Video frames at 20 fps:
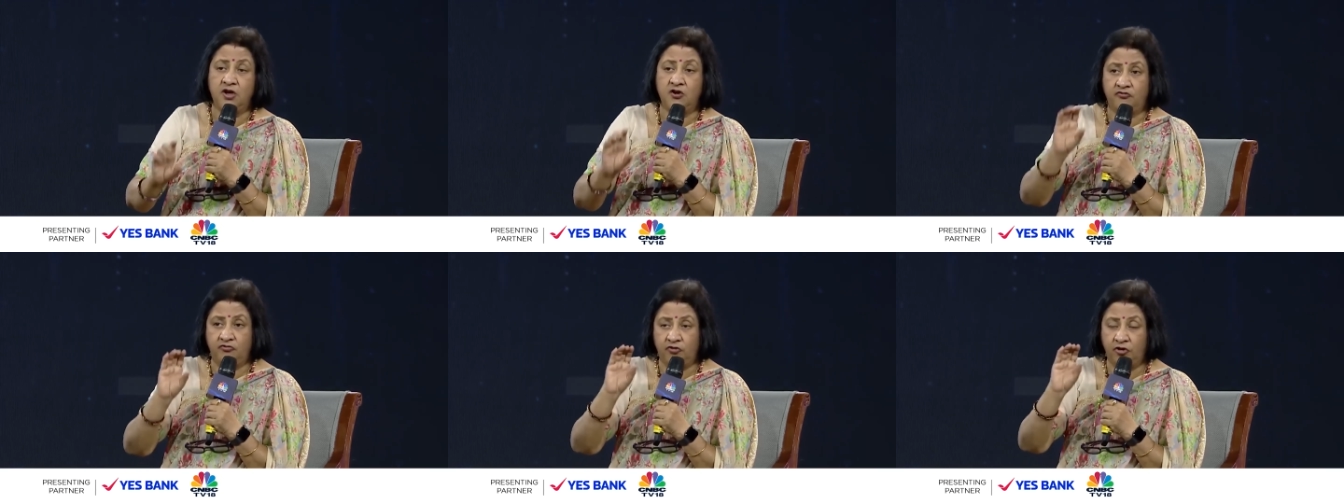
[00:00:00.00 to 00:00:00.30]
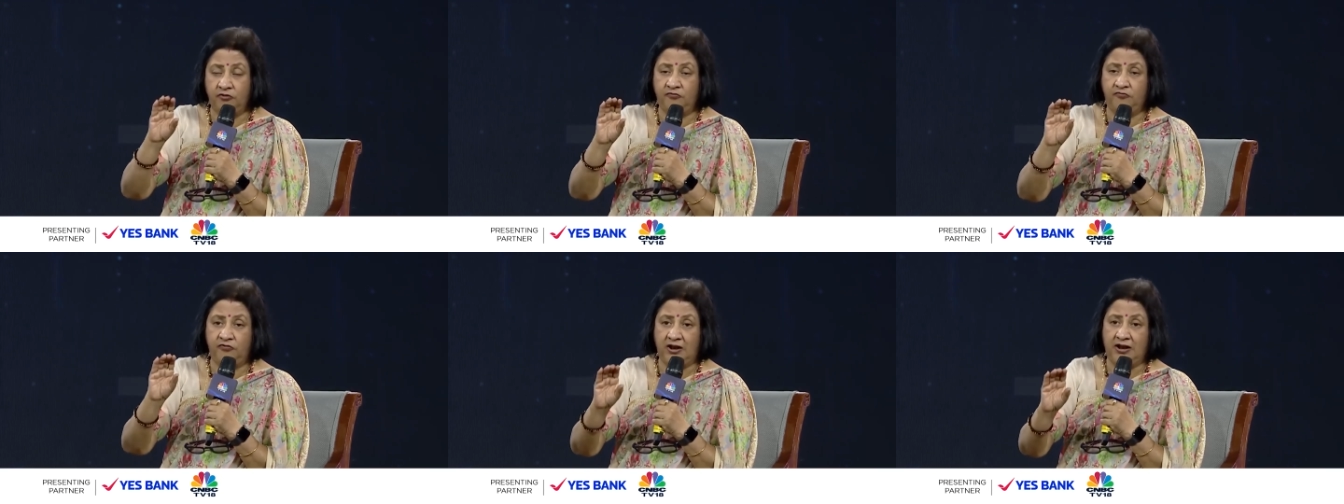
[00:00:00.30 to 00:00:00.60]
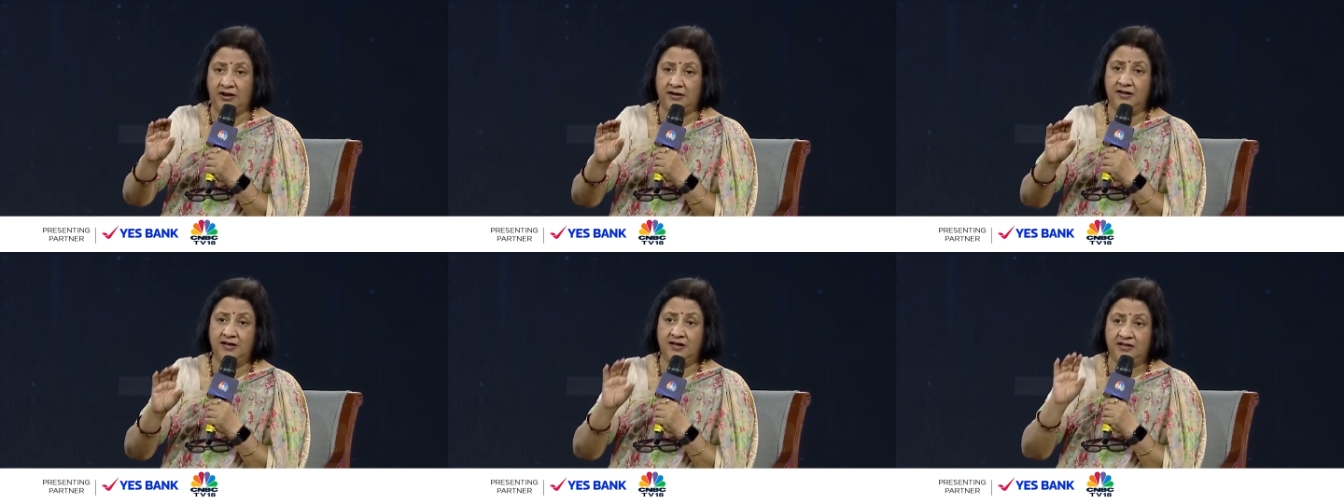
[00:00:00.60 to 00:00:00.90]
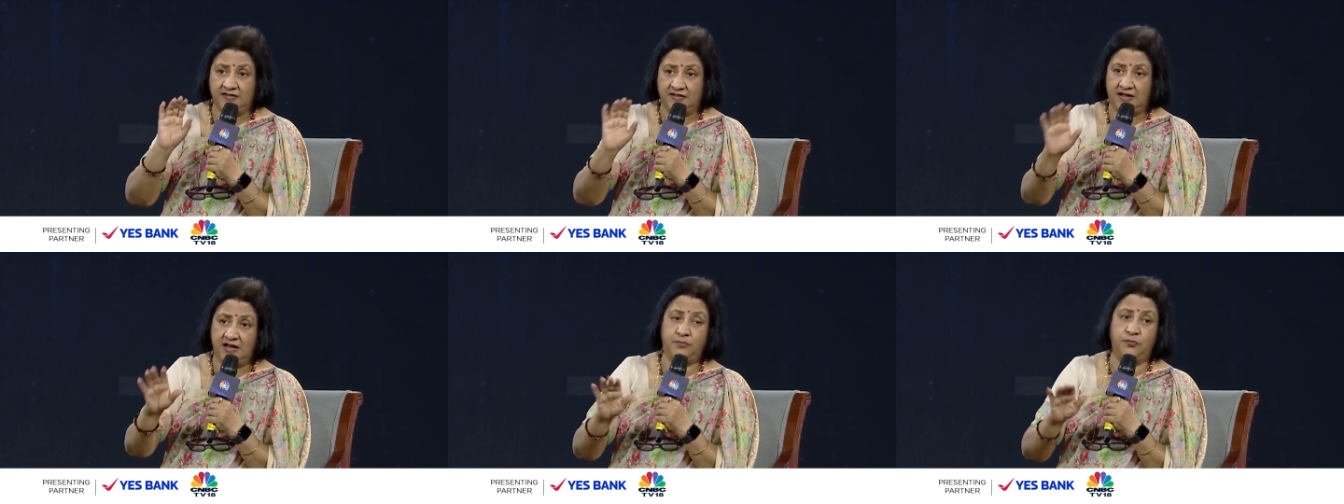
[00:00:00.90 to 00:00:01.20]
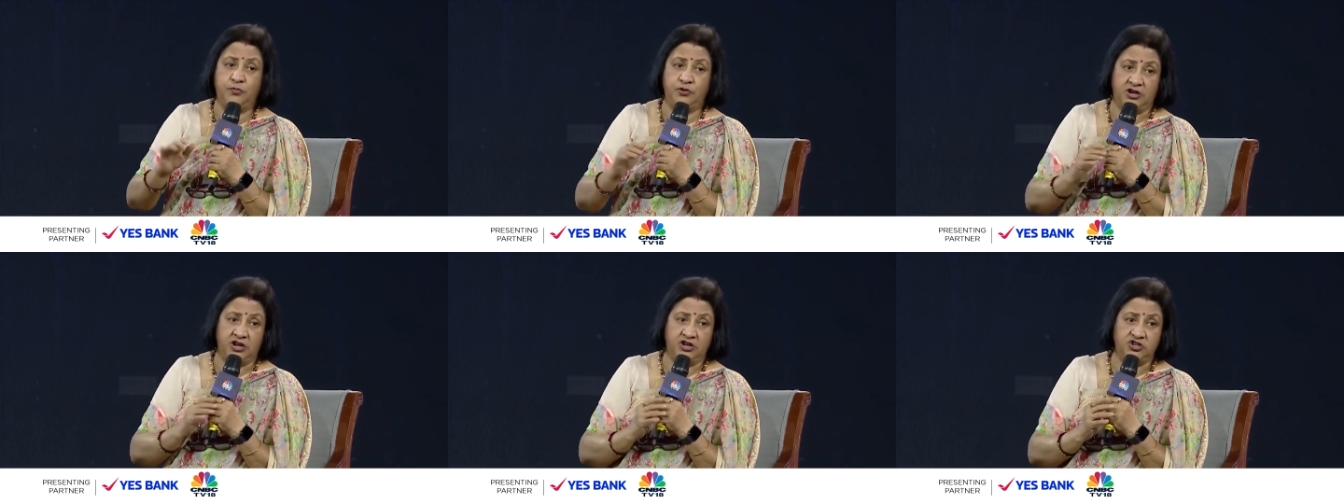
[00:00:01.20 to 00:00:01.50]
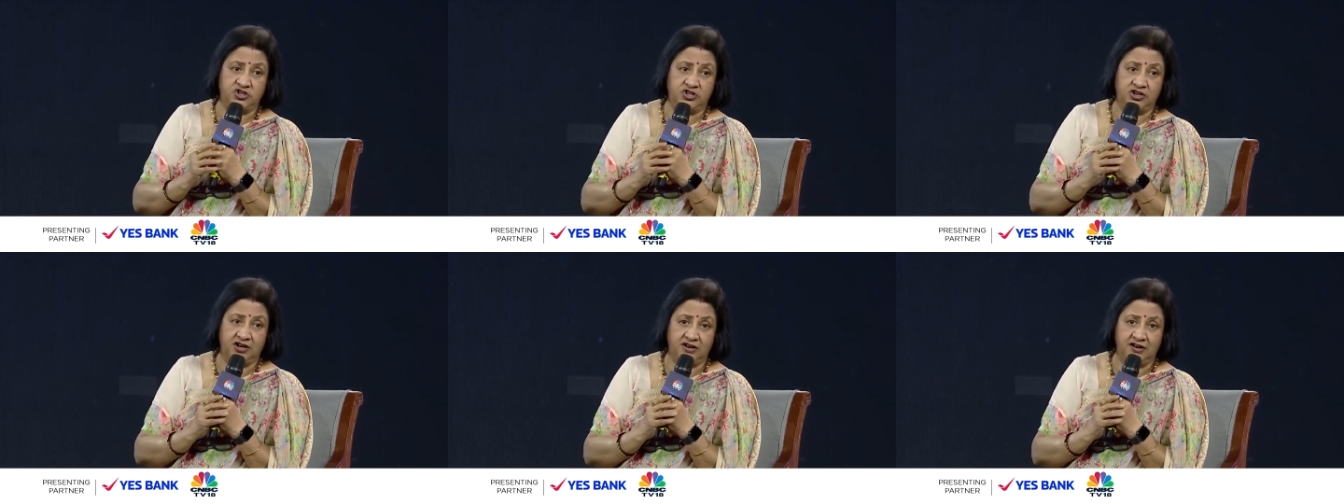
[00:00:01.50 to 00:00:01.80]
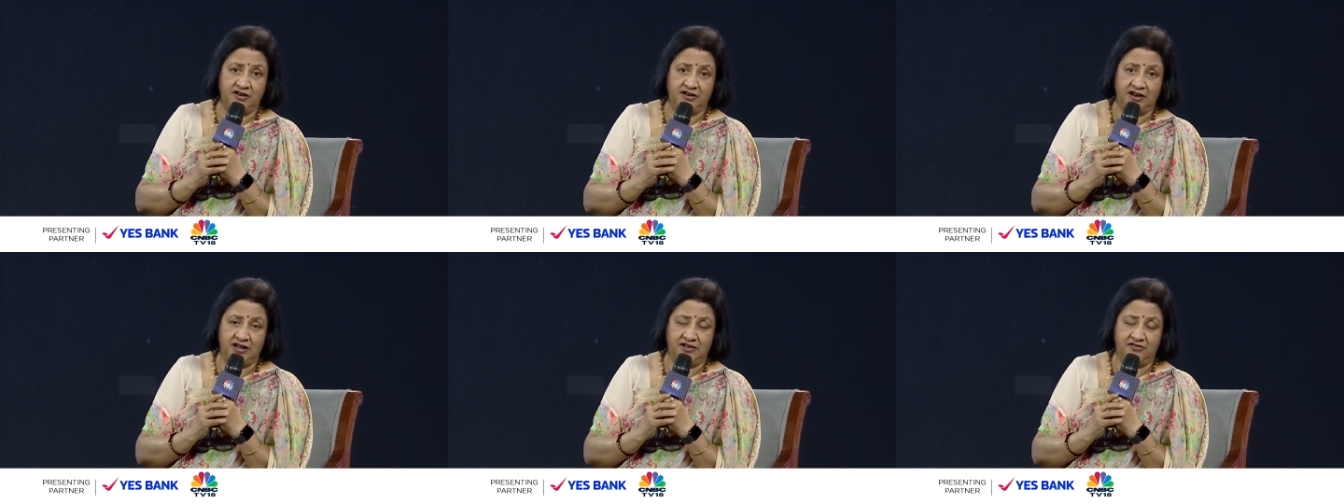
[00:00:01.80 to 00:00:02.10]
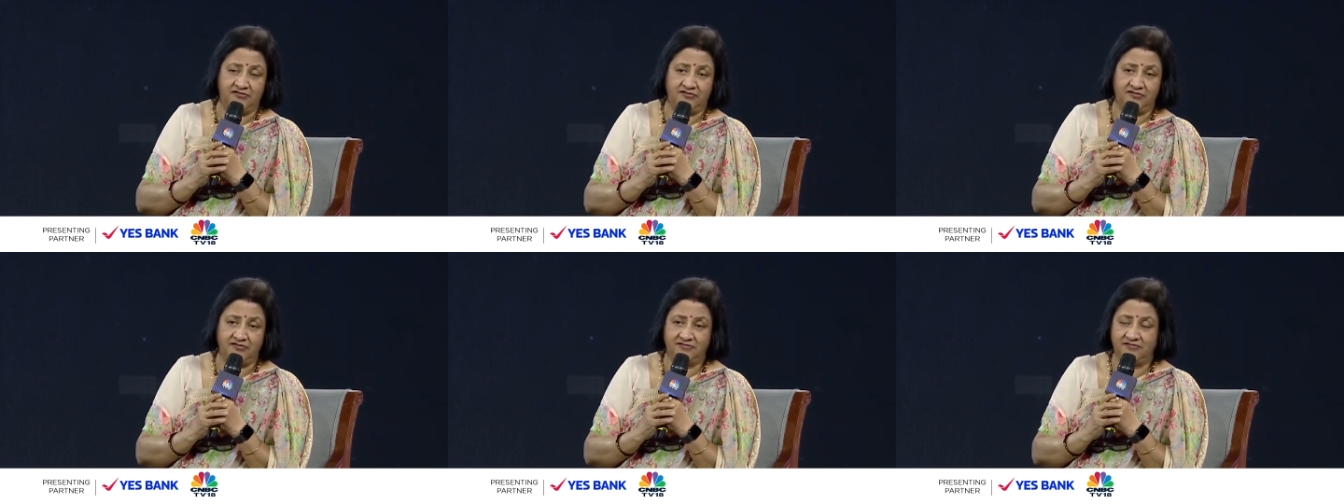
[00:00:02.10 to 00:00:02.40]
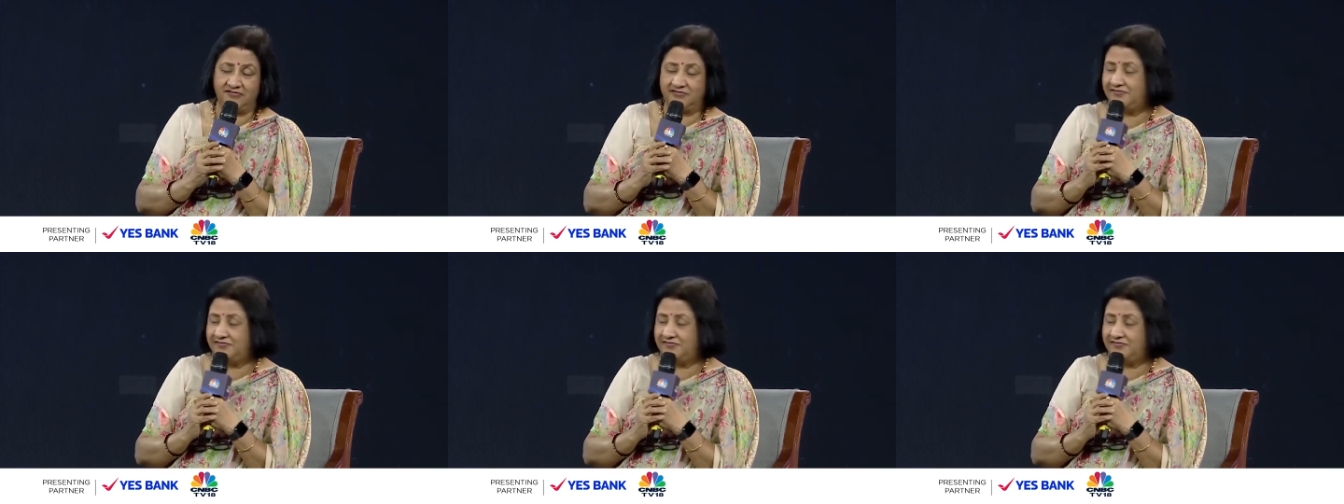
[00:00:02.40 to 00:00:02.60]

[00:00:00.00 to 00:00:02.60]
fulfill their potential in life.